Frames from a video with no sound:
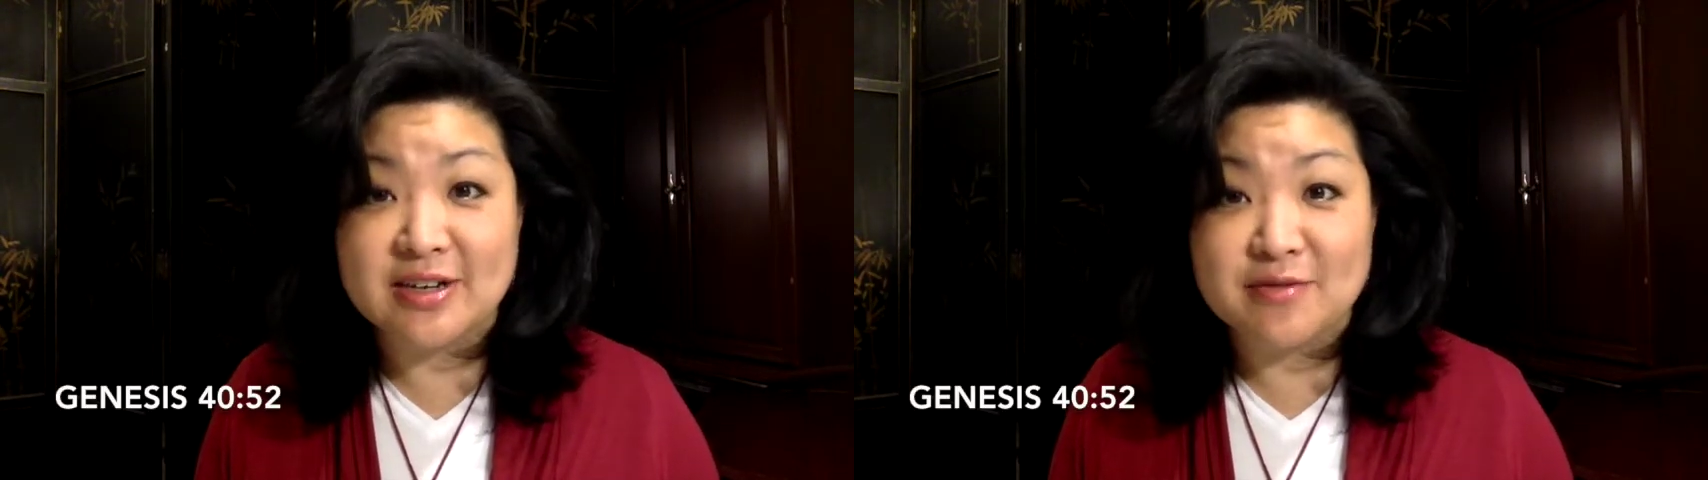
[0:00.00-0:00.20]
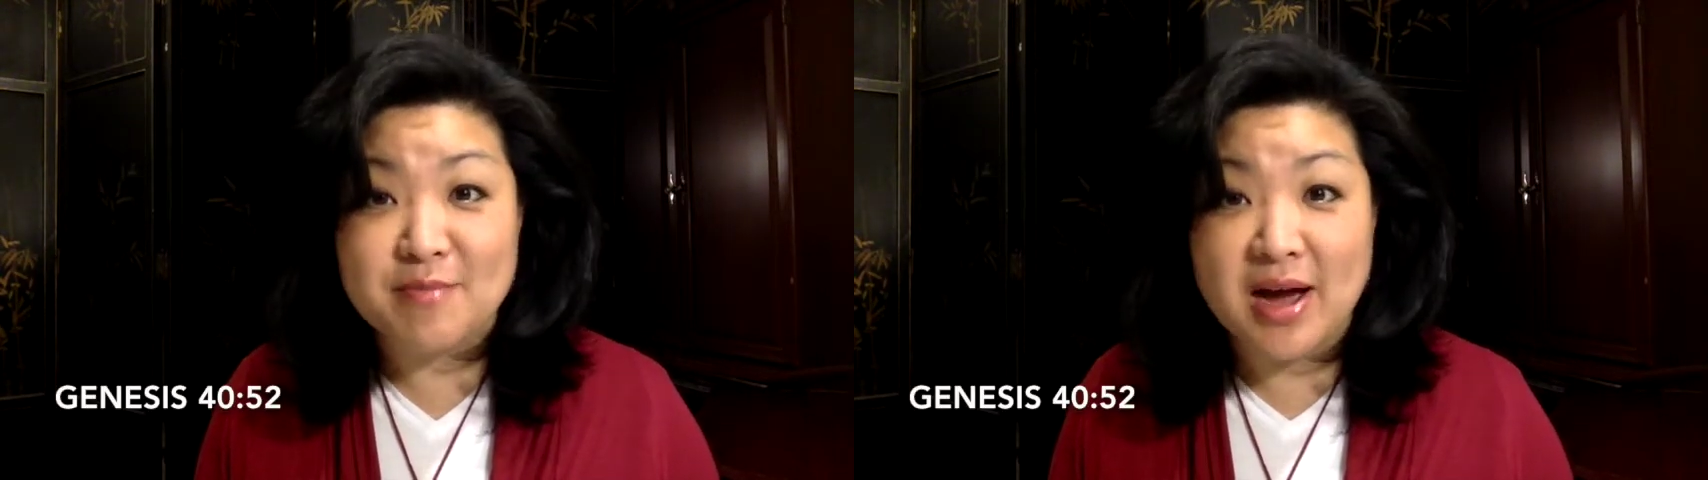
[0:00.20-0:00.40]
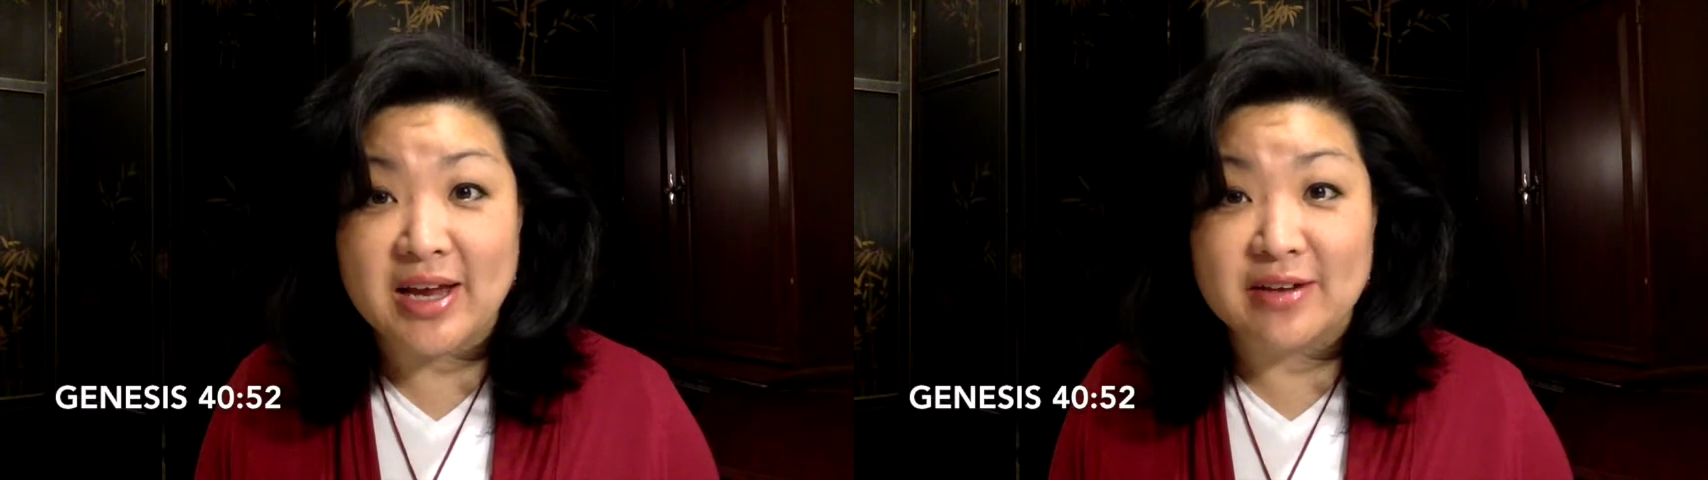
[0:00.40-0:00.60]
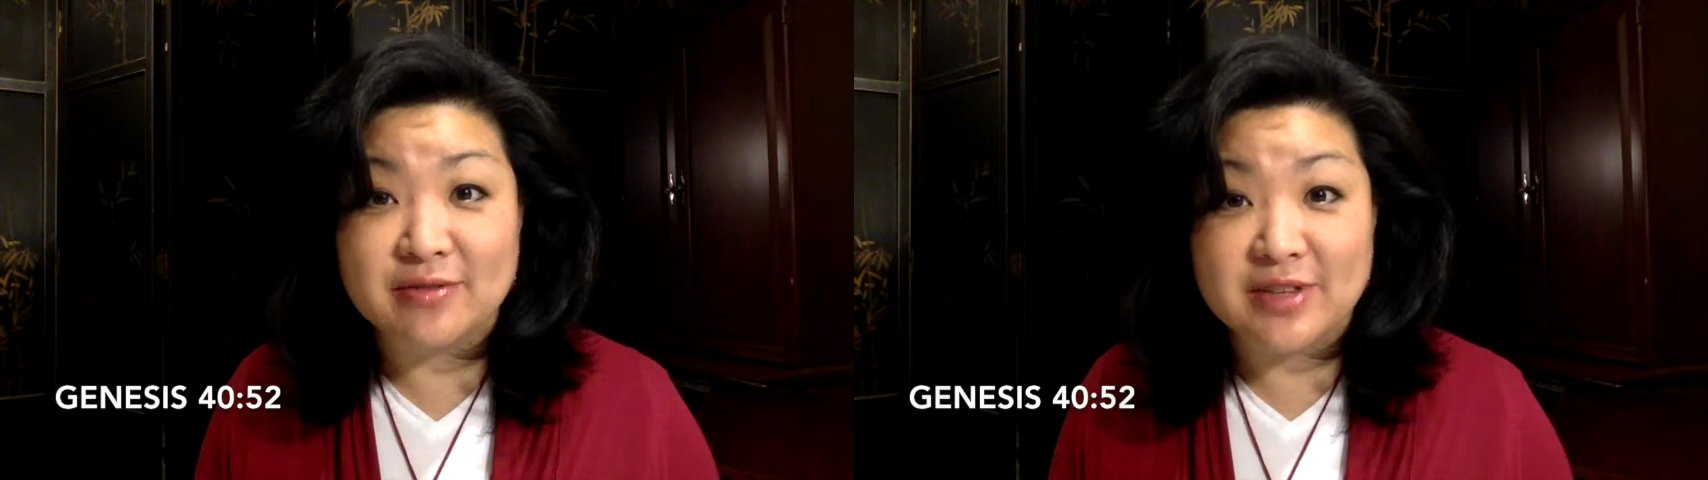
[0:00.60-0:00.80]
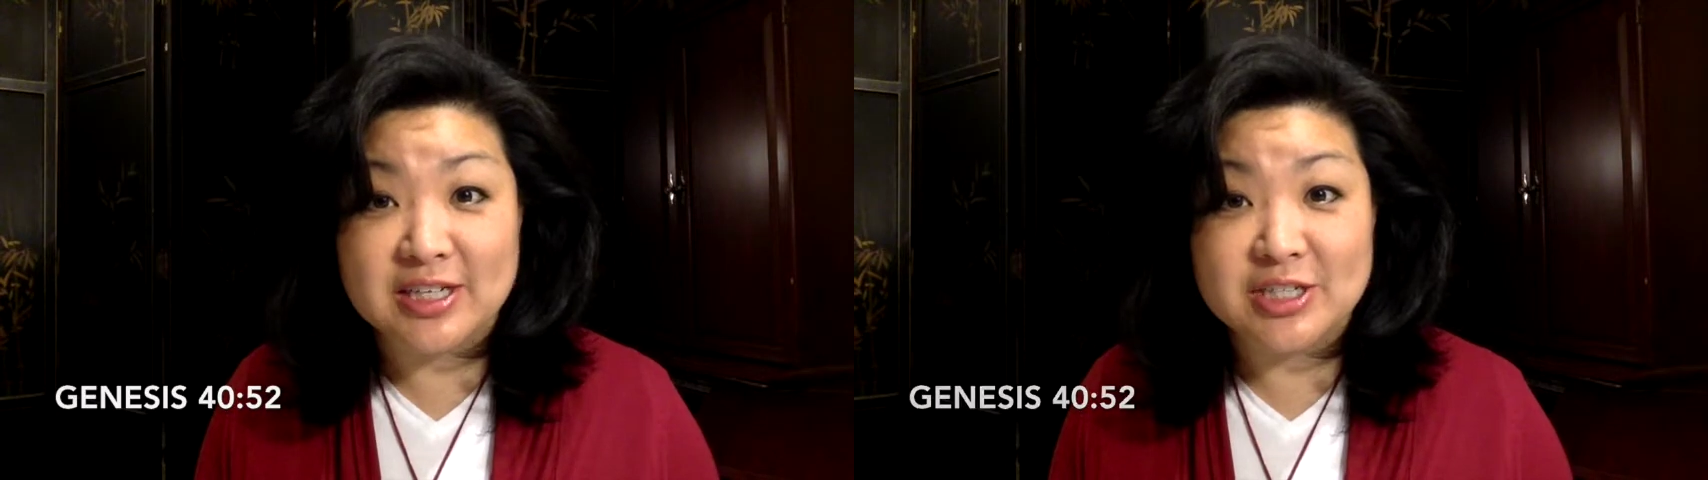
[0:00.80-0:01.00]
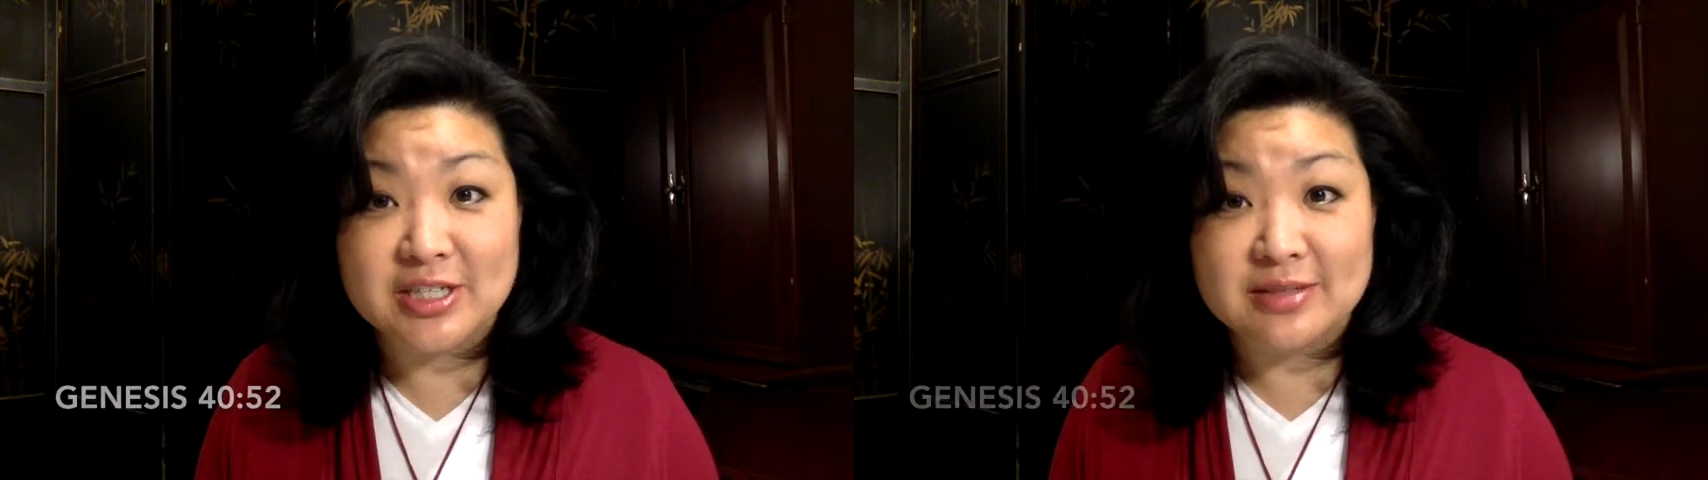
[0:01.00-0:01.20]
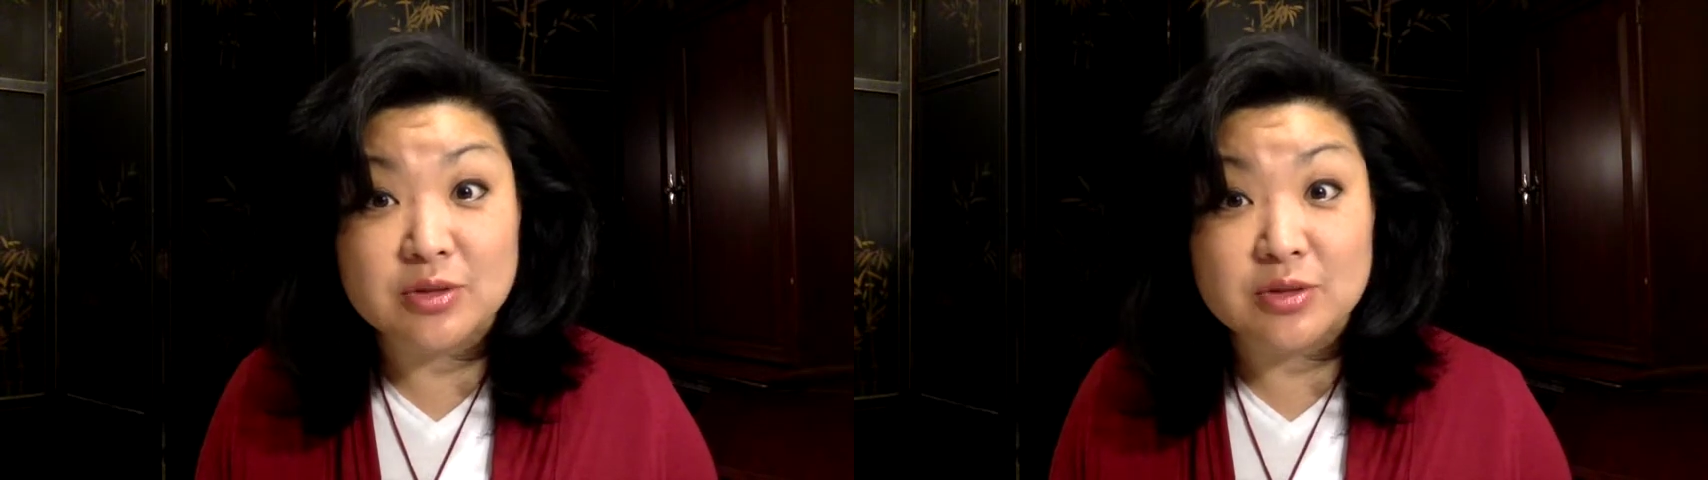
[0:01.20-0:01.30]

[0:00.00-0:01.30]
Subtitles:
of my affliction.